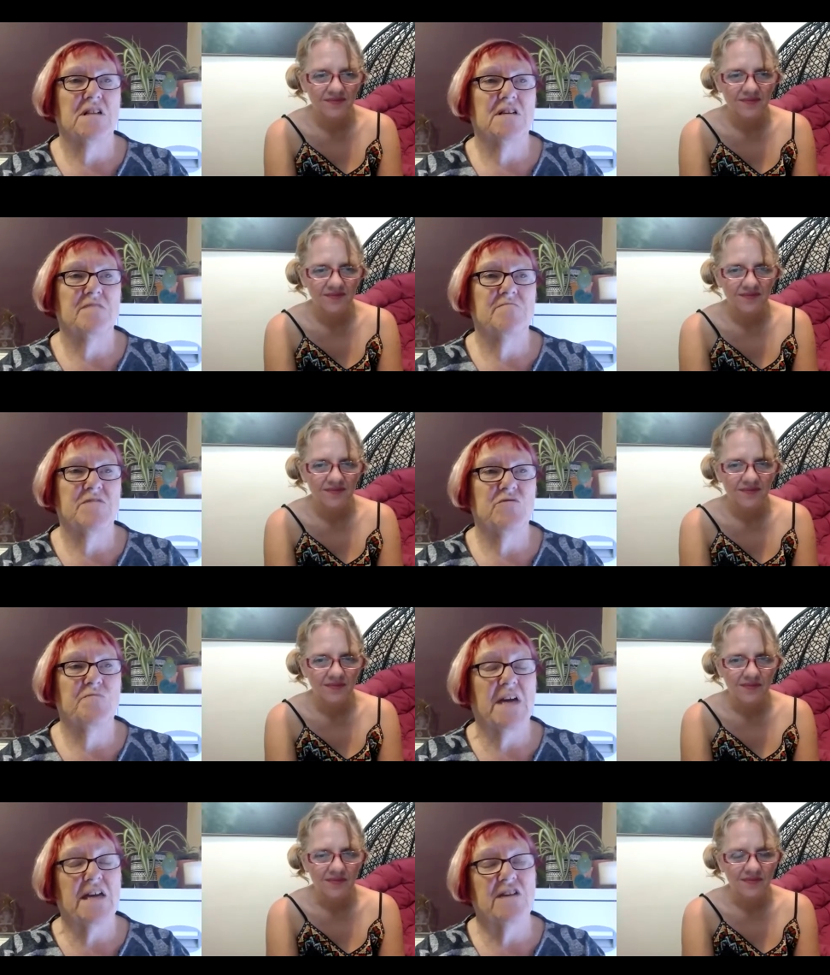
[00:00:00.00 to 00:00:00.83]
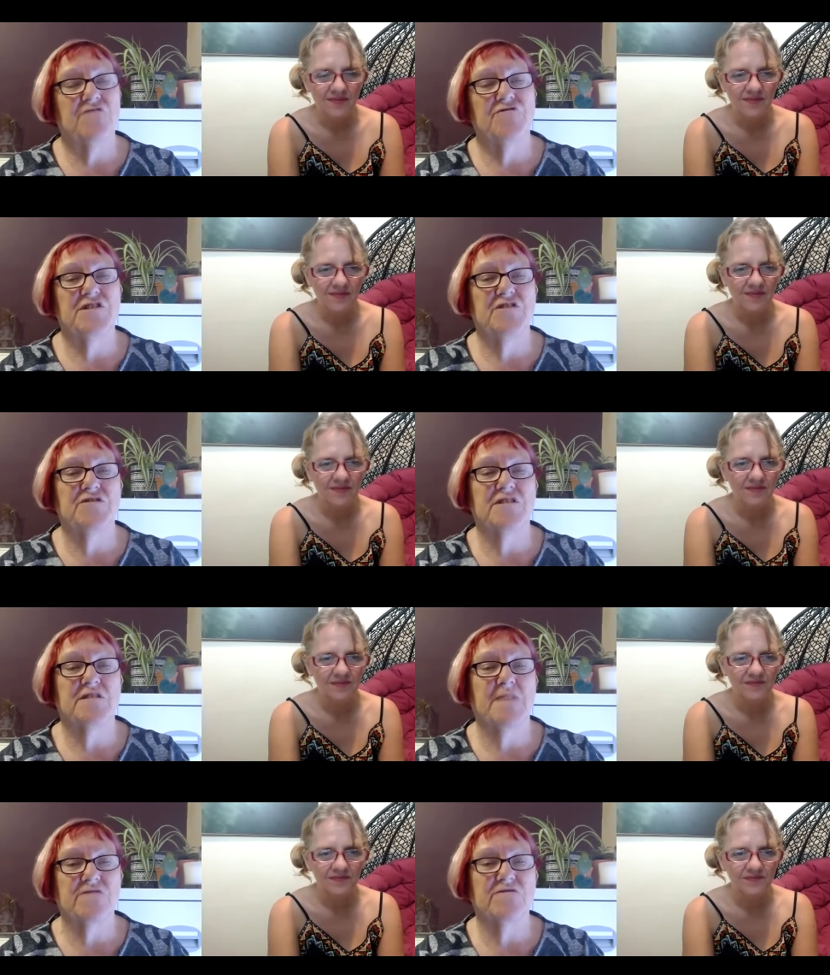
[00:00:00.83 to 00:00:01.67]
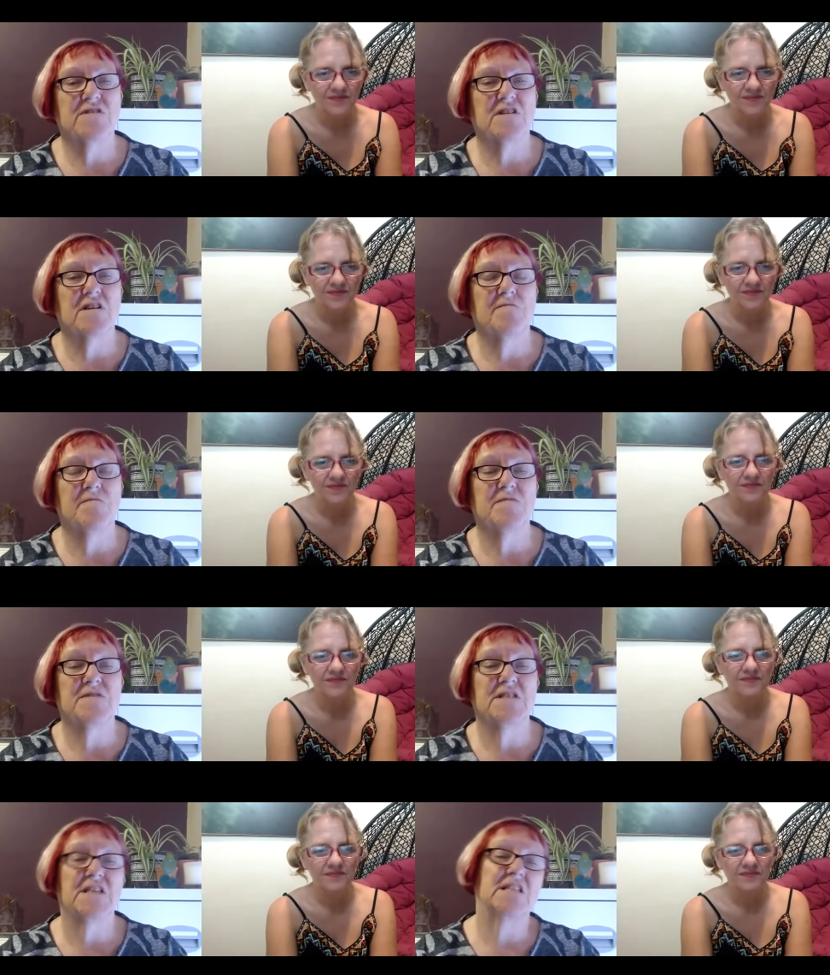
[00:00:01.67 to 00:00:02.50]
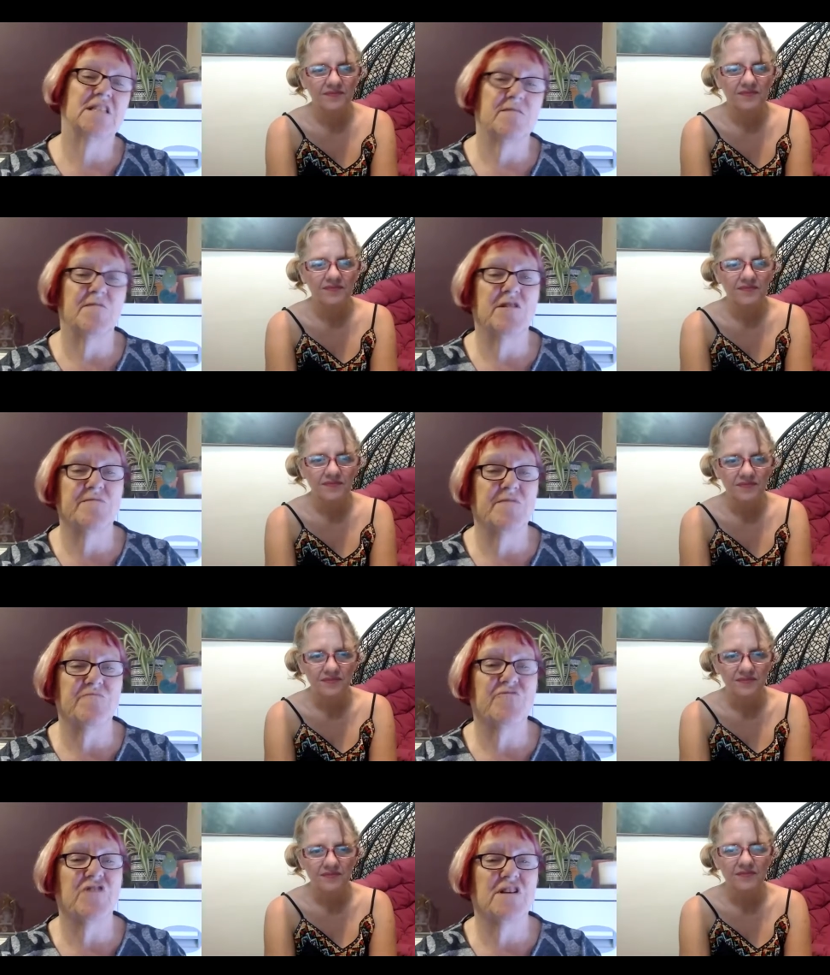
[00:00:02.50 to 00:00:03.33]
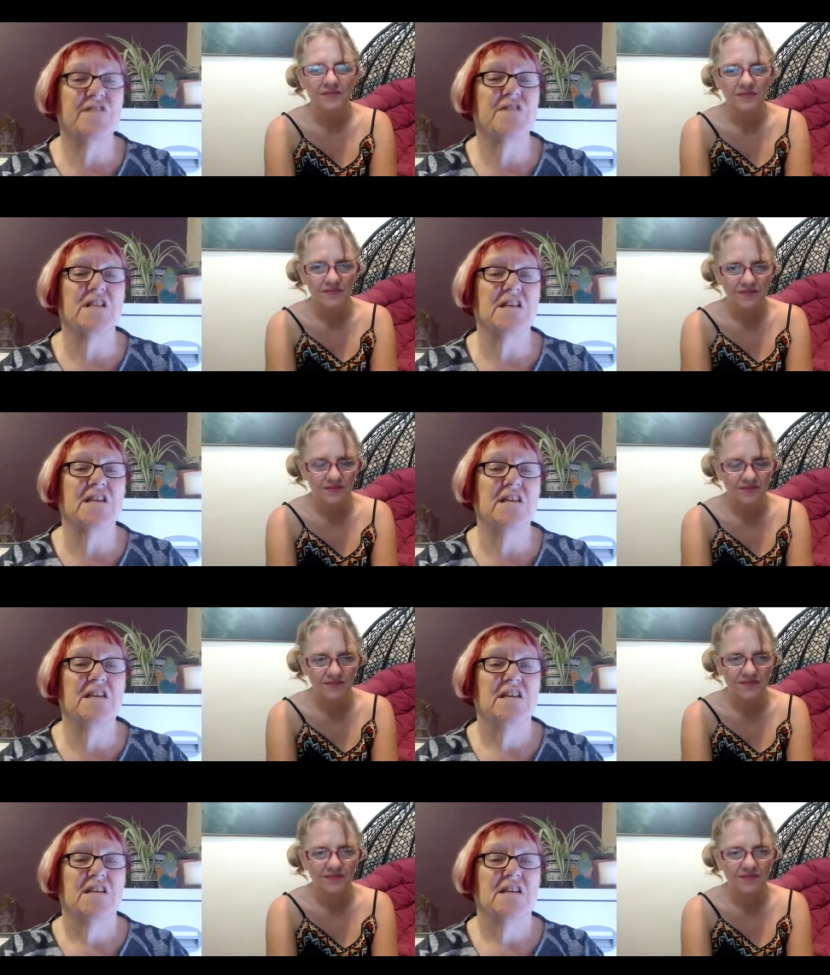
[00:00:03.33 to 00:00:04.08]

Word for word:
Speaker 1: um, do pay a reduced amount to come and see us at the moment privately.